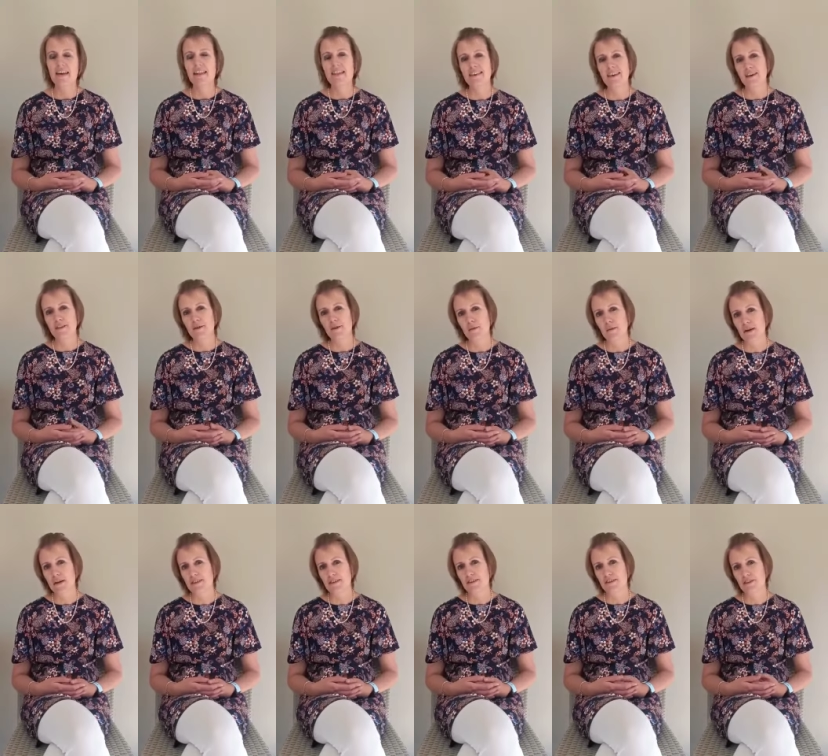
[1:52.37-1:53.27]
The other
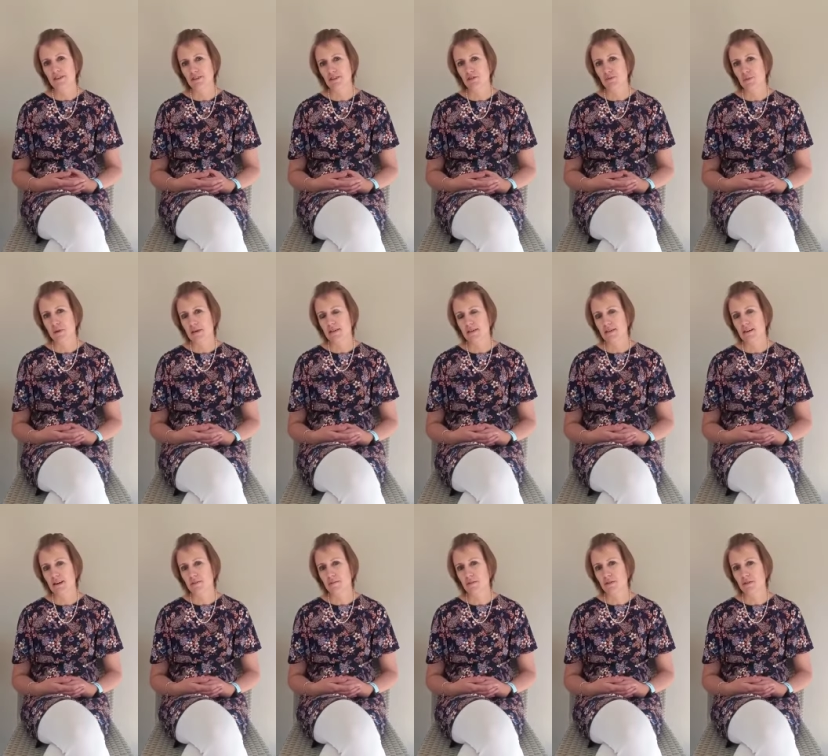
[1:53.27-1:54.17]
way that you can spend
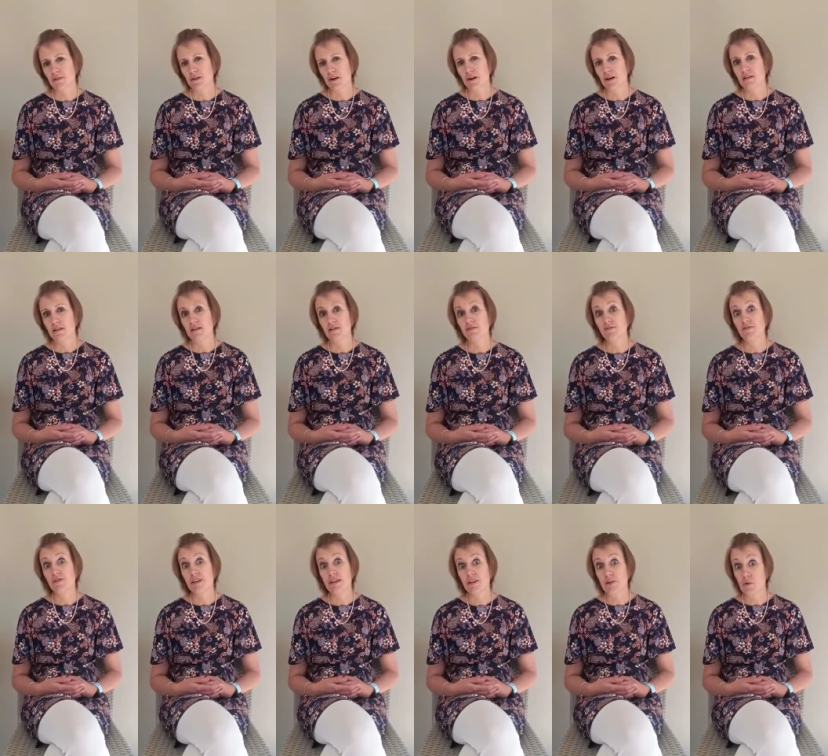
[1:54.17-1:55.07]
time with God is
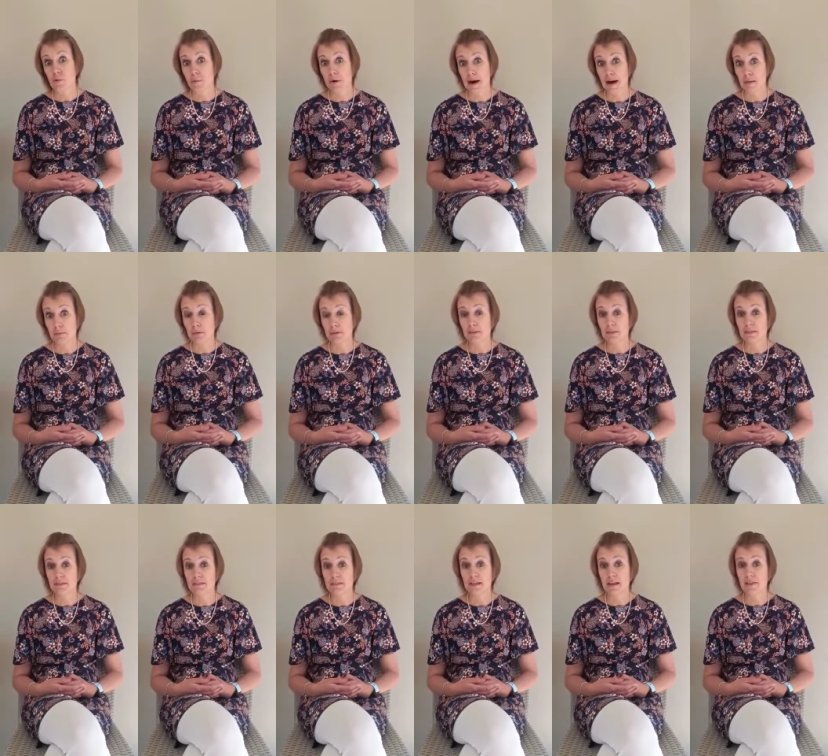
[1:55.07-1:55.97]
reading your Bible.
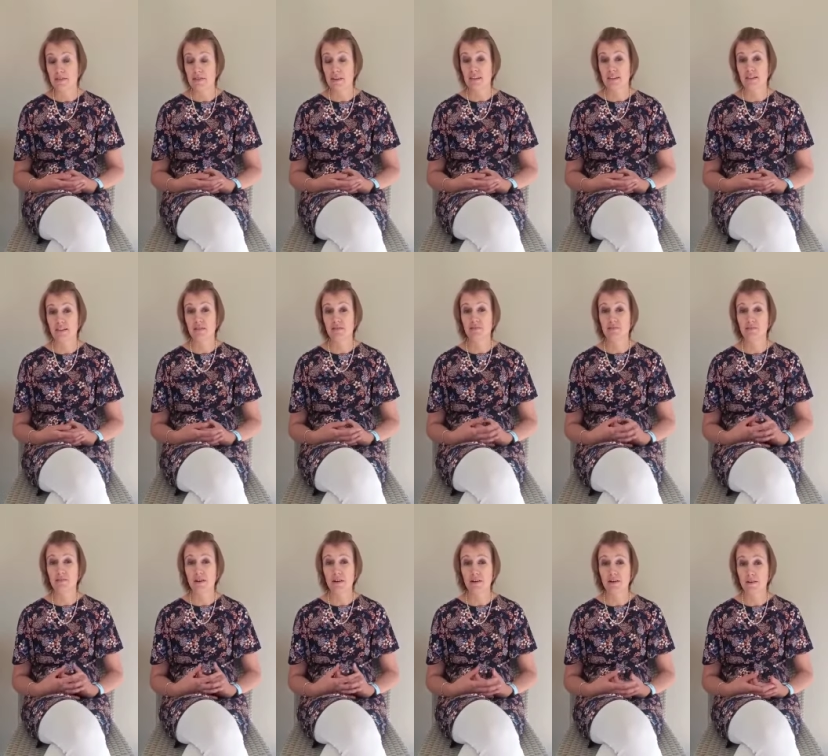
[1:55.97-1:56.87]
And that's a
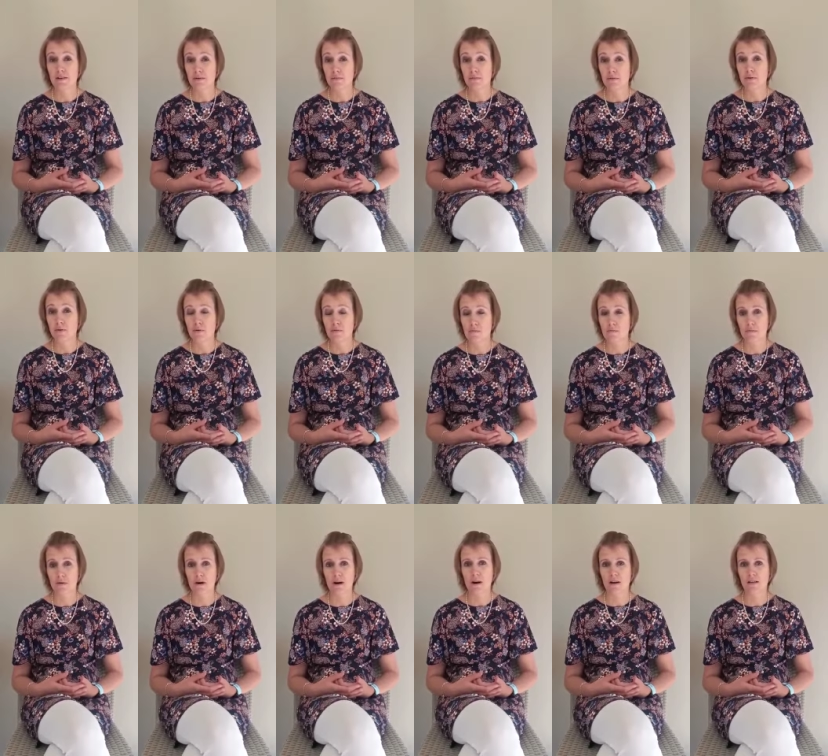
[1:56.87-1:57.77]
very important
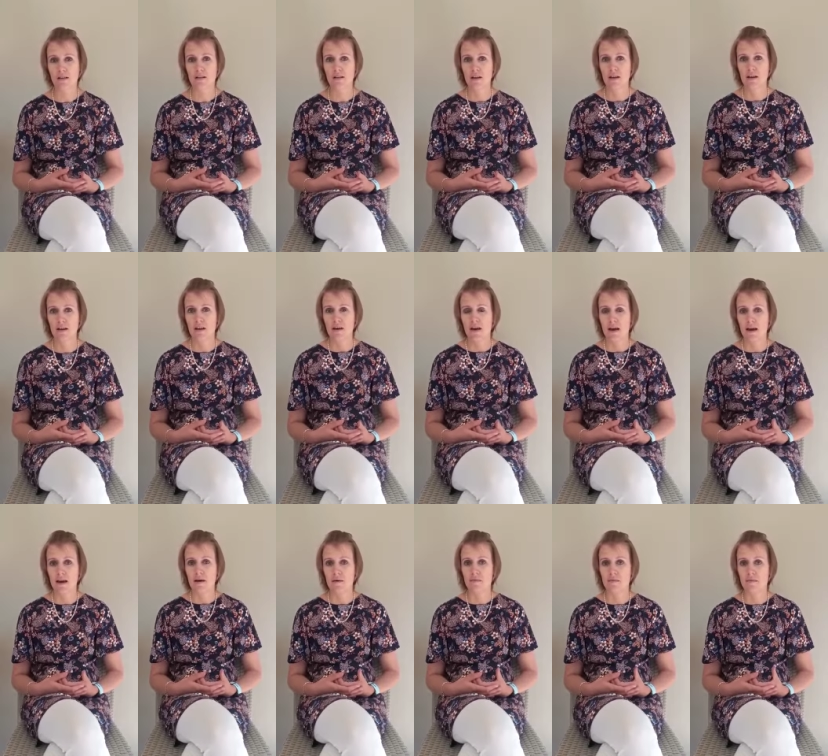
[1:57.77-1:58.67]
part
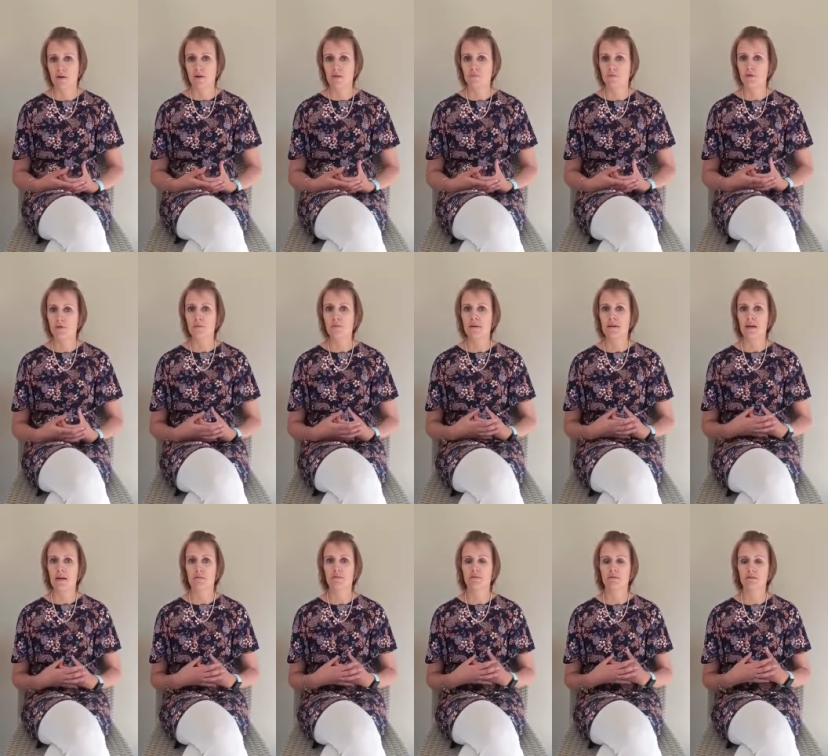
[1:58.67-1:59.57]
um, of you being
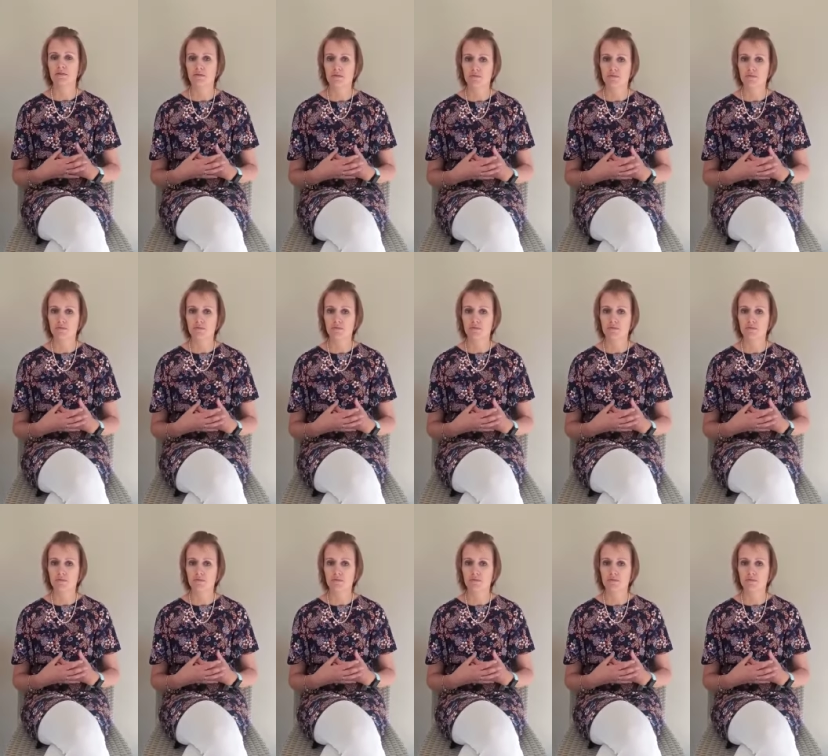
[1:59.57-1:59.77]
able to